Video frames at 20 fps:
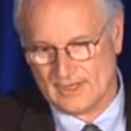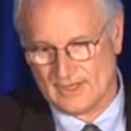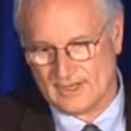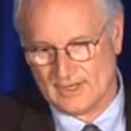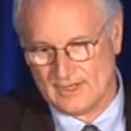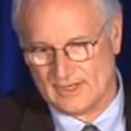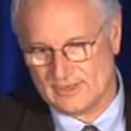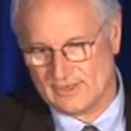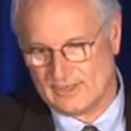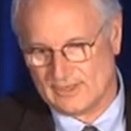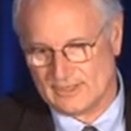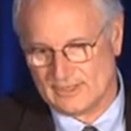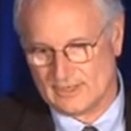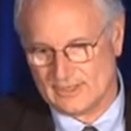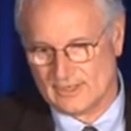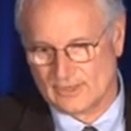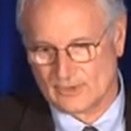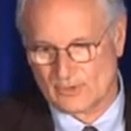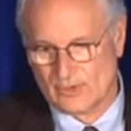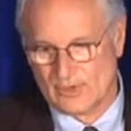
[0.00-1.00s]
and
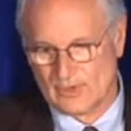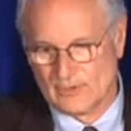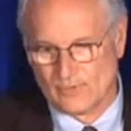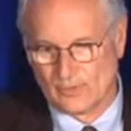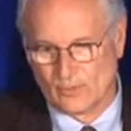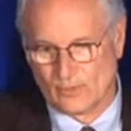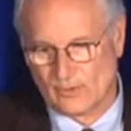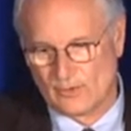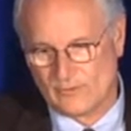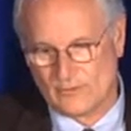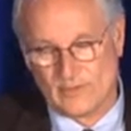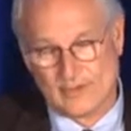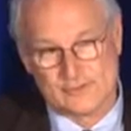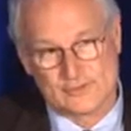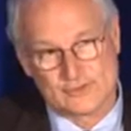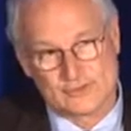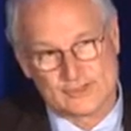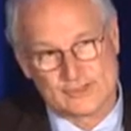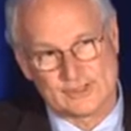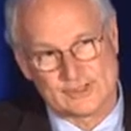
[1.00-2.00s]
the grade 4, 5,
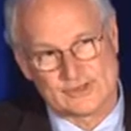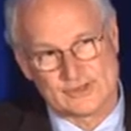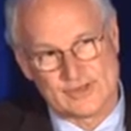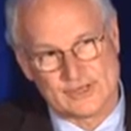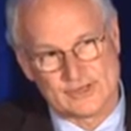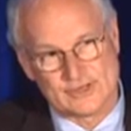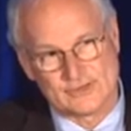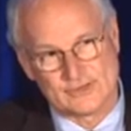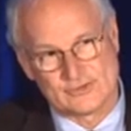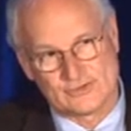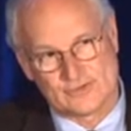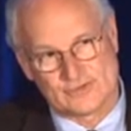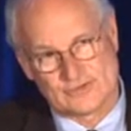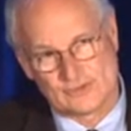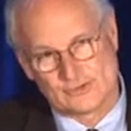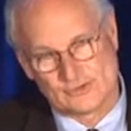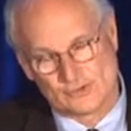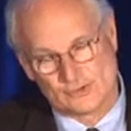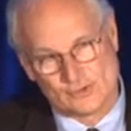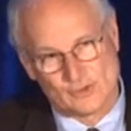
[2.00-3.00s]
and 6, that is
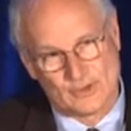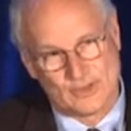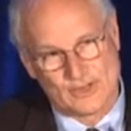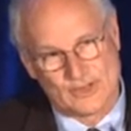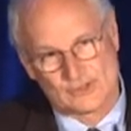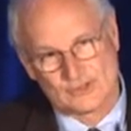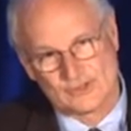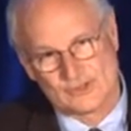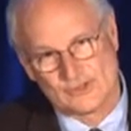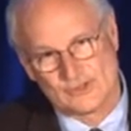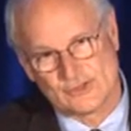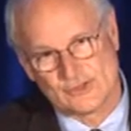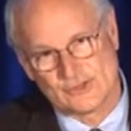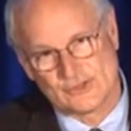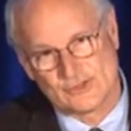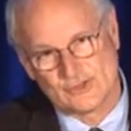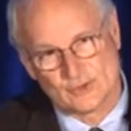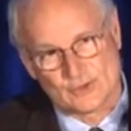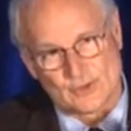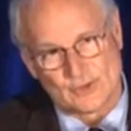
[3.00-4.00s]
the general
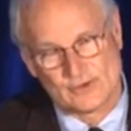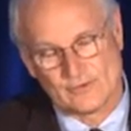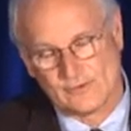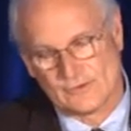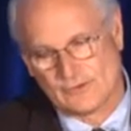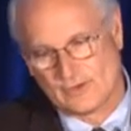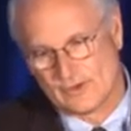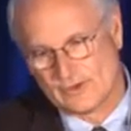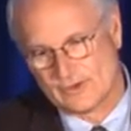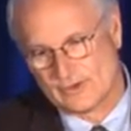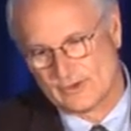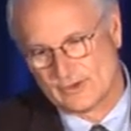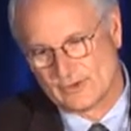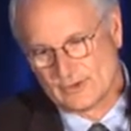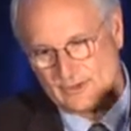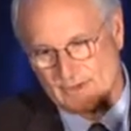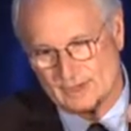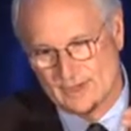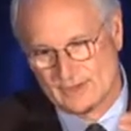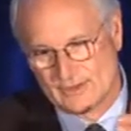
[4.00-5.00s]
anesthesia, the organ failure,
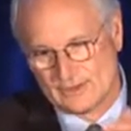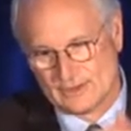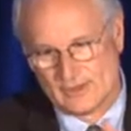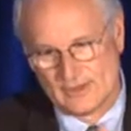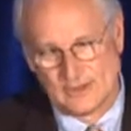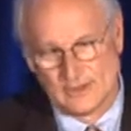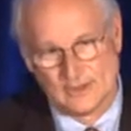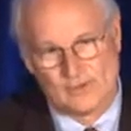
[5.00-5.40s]
and death,